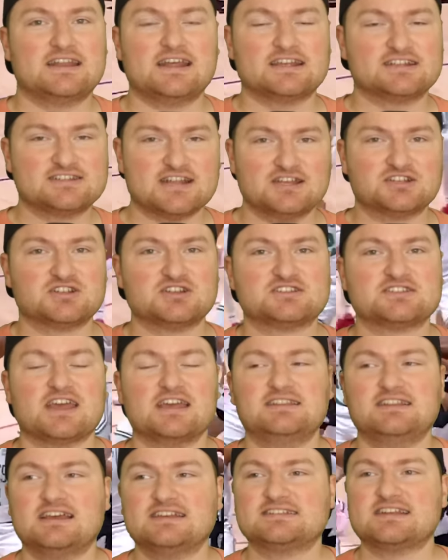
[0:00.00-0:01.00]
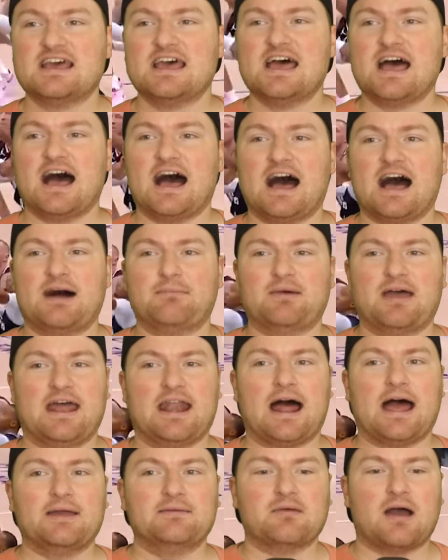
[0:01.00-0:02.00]
extensions like this,
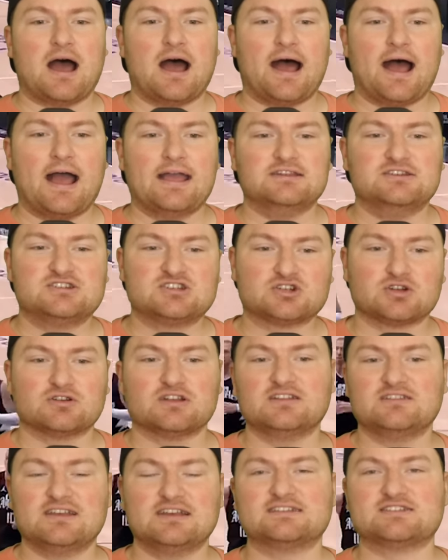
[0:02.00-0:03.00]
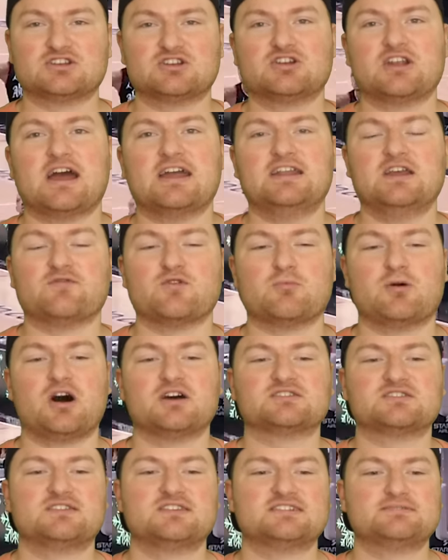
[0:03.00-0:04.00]
and I certainly think it's a good idea for
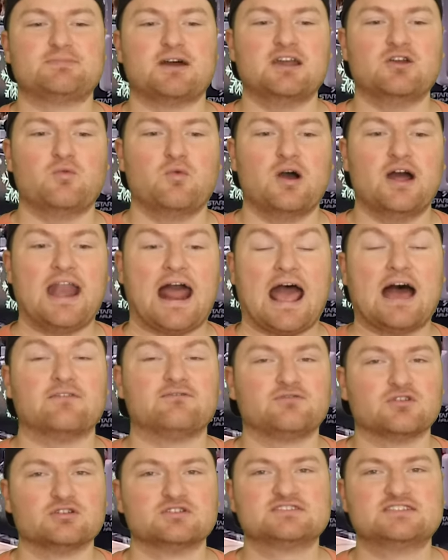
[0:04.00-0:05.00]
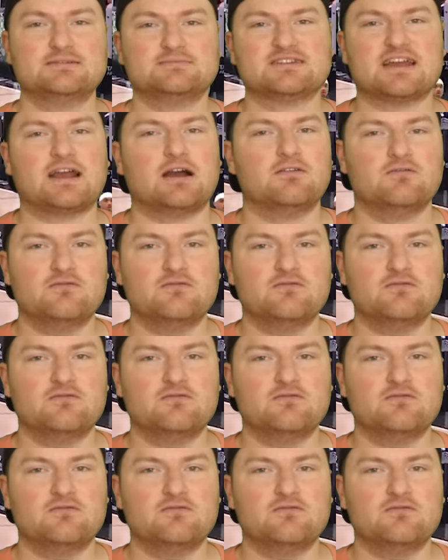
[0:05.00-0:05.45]
Boston, despite what at first seems like a